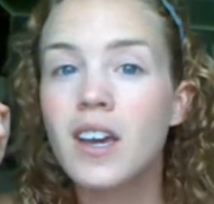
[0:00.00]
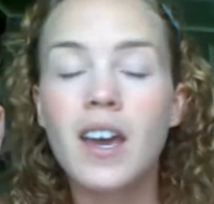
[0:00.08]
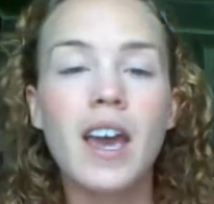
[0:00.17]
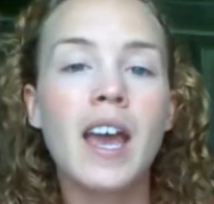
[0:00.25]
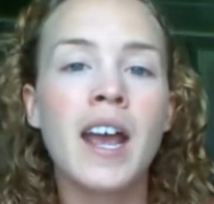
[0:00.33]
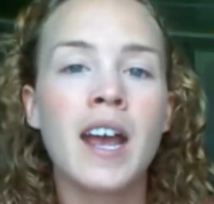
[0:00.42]

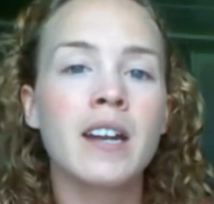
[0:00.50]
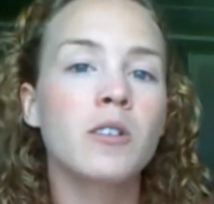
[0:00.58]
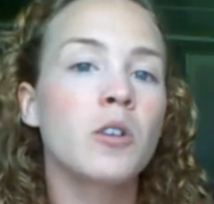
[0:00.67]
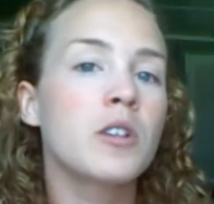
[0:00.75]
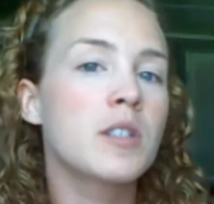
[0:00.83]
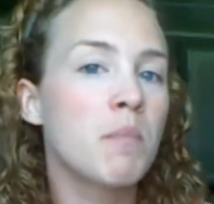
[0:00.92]
and it
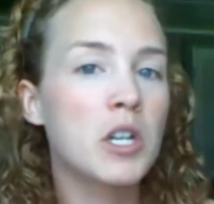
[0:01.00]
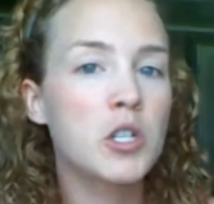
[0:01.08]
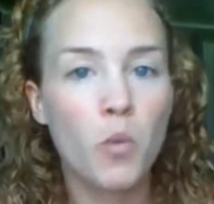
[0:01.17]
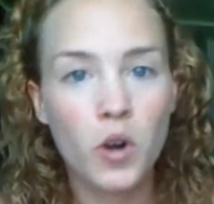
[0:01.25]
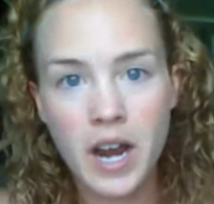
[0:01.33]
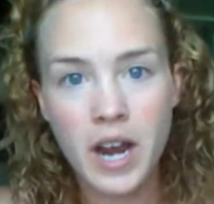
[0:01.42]
looks much
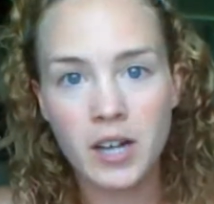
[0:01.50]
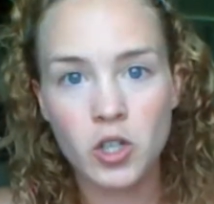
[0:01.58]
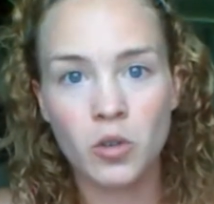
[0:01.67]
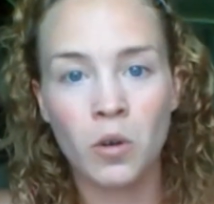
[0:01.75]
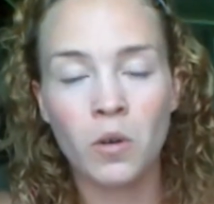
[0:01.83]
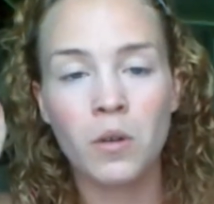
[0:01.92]
more
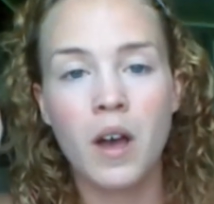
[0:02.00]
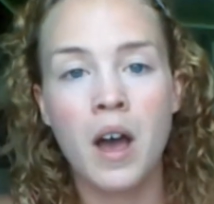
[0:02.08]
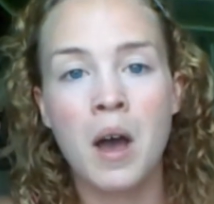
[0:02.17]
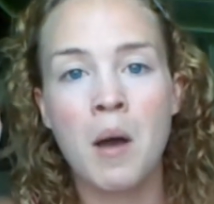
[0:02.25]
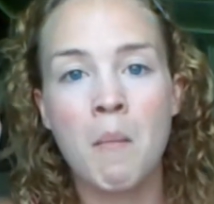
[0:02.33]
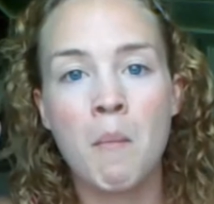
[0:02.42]
natural,
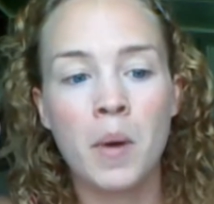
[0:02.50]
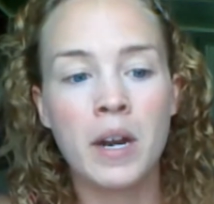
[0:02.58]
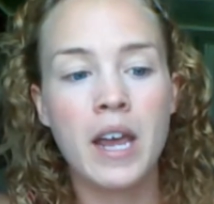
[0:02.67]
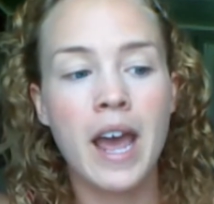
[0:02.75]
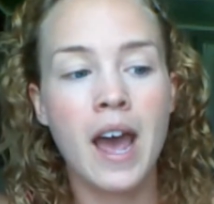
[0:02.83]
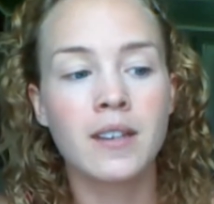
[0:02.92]
but
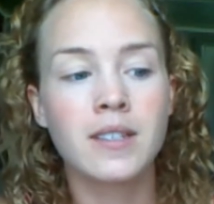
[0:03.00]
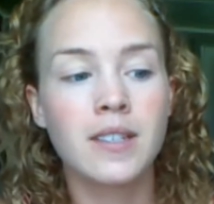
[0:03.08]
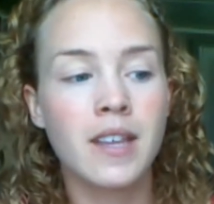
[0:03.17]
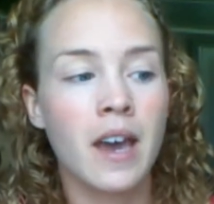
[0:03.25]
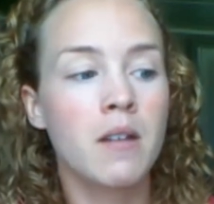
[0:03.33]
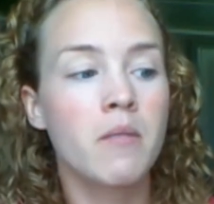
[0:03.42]
it has
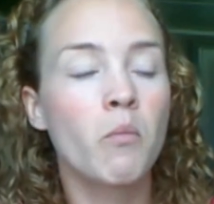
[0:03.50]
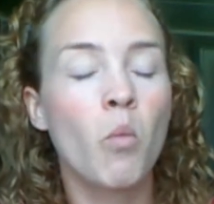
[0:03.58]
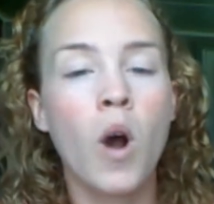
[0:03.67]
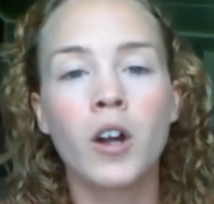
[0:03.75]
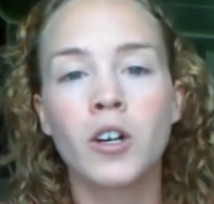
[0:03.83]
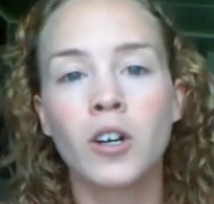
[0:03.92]
that
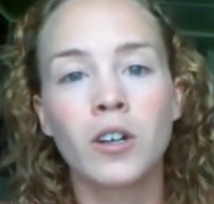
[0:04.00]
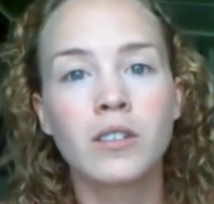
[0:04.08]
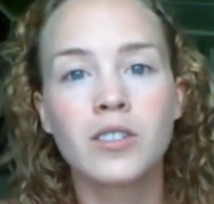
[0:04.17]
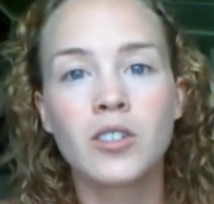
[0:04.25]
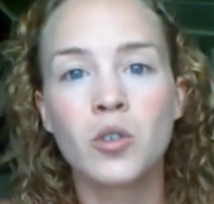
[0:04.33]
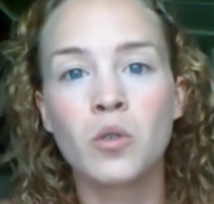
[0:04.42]
water
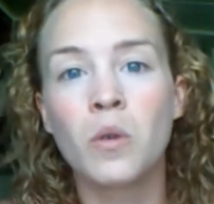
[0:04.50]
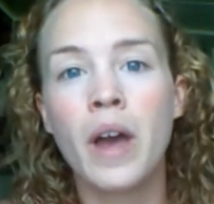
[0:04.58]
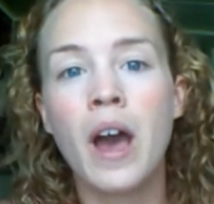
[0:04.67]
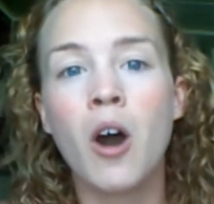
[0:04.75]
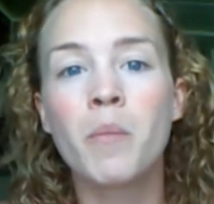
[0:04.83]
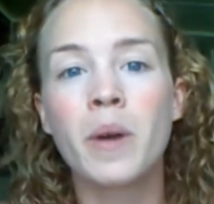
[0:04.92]
to
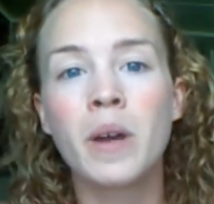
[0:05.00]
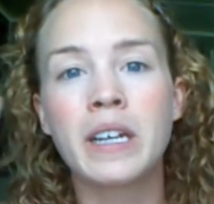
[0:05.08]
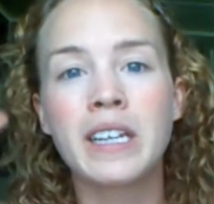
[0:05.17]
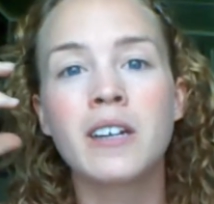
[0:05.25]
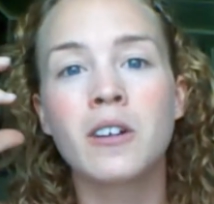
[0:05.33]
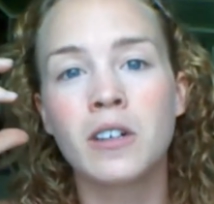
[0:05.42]
help
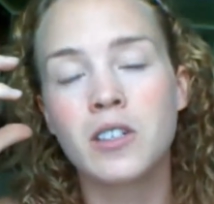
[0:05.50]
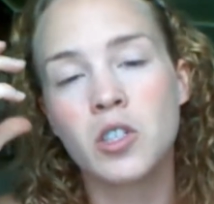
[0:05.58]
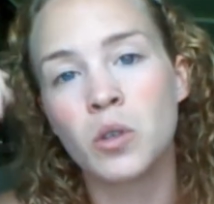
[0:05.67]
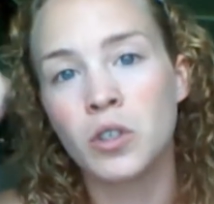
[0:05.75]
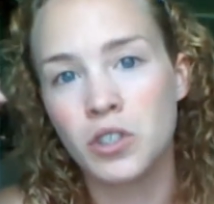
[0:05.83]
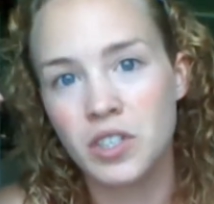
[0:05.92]
adhere it
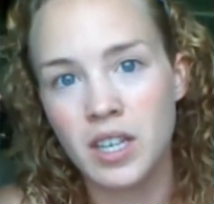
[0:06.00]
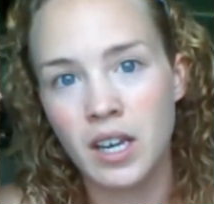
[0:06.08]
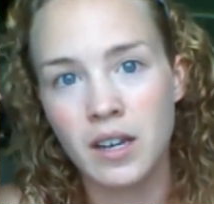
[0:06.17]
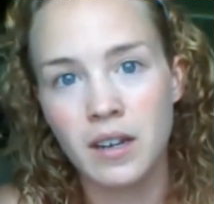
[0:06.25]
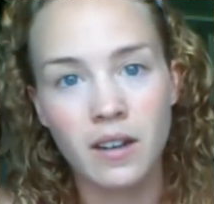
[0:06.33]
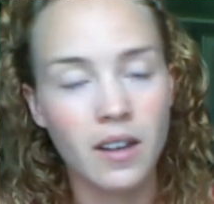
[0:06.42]
to your
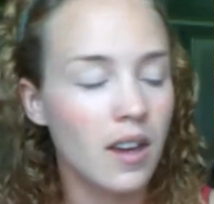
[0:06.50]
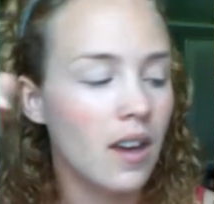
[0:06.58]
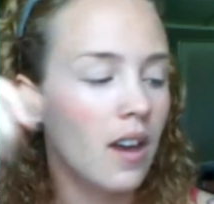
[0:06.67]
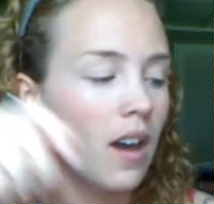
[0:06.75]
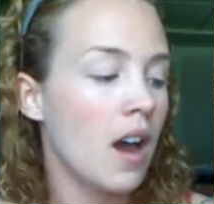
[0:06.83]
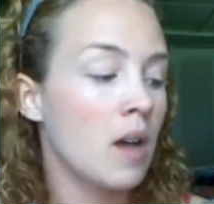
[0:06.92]
skin.
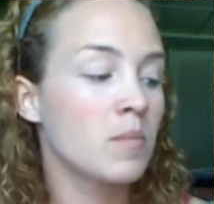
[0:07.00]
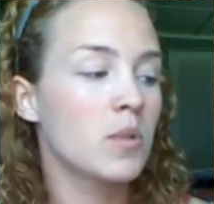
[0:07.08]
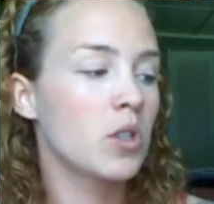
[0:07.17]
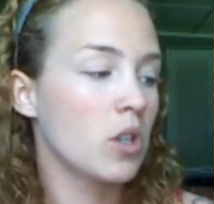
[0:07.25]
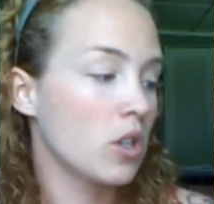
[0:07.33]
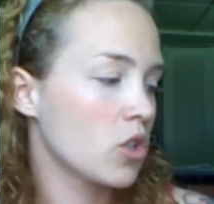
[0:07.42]

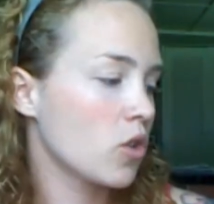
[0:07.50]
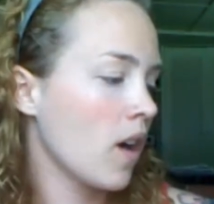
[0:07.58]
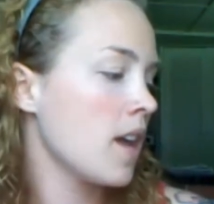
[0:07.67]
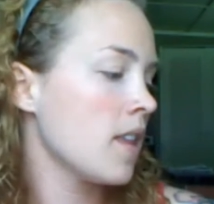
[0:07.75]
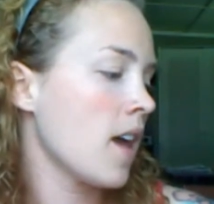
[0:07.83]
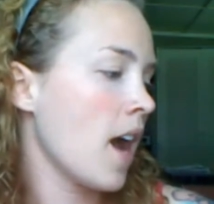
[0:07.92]
So you can
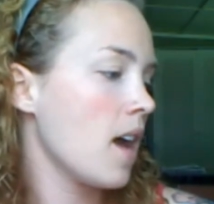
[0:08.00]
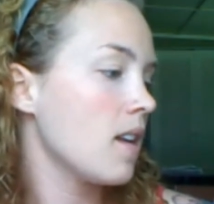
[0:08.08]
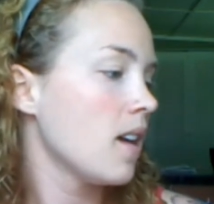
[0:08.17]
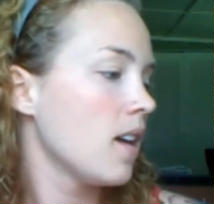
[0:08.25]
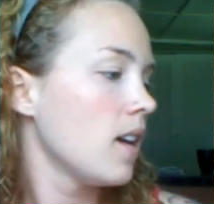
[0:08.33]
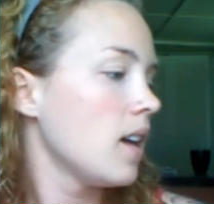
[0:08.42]
try that.
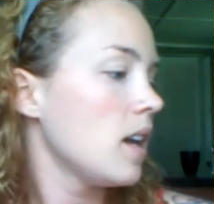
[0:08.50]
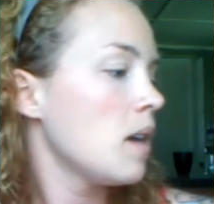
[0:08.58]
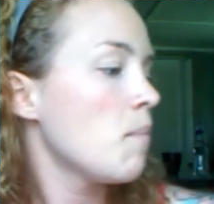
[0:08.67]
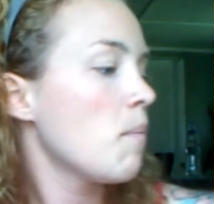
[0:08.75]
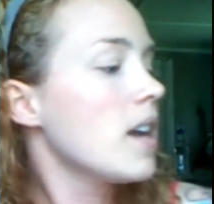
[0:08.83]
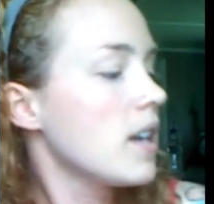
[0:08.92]

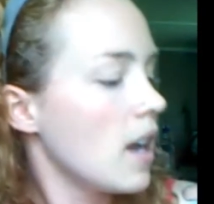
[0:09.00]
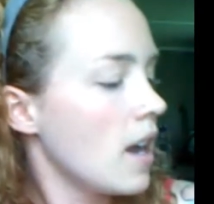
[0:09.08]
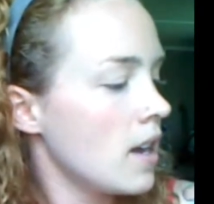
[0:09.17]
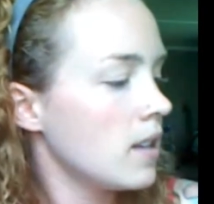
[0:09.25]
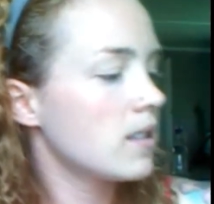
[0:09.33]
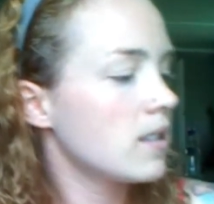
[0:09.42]
In my
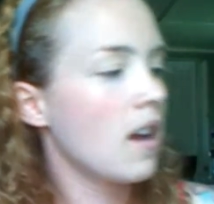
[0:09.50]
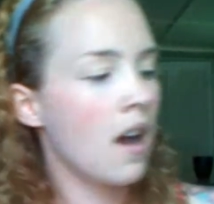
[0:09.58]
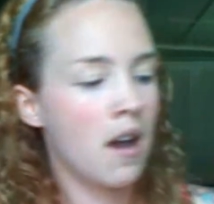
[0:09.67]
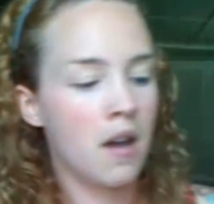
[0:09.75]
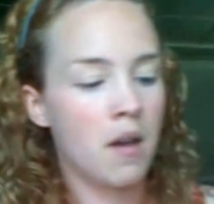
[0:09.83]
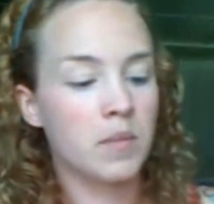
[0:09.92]
case,
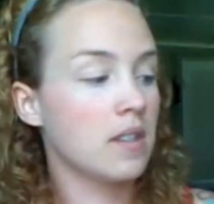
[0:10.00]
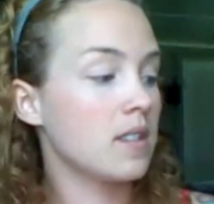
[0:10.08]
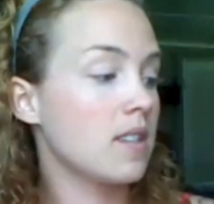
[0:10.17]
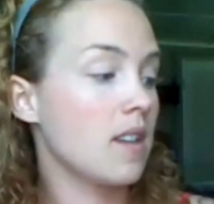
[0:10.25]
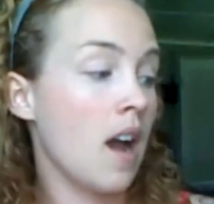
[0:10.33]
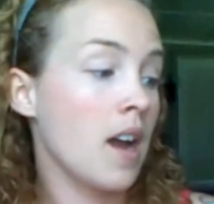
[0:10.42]

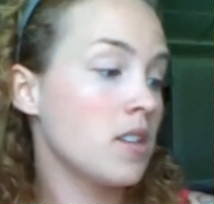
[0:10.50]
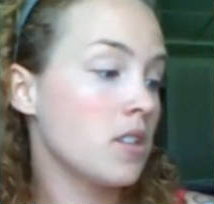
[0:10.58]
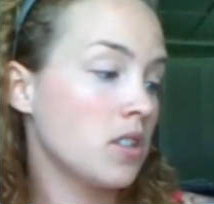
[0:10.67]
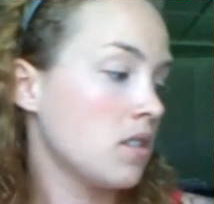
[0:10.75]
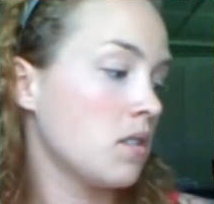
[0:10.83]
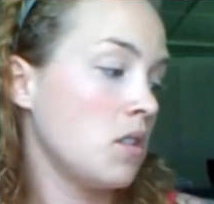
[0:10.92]
since I
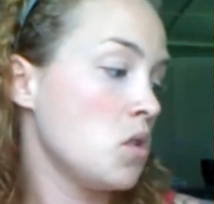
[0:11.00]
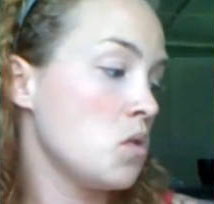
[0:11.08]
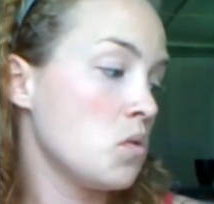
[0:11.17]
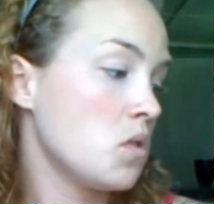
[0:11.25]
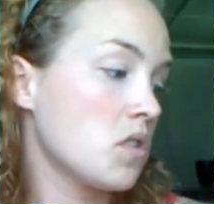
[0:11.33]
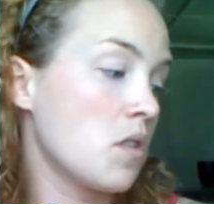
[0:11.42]
just
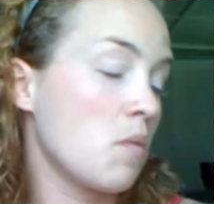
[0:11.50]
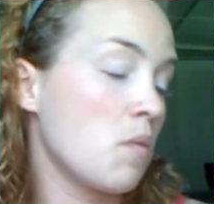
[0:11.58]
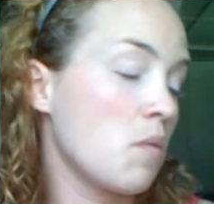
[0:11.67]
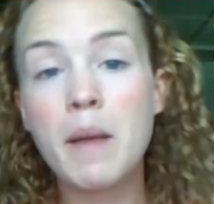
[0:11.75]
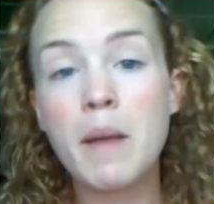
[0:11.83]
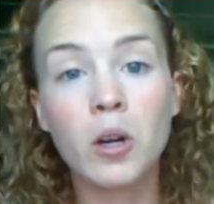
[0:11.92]
used the
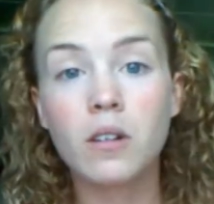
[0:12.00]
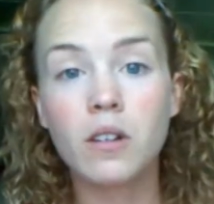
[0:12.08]
primer,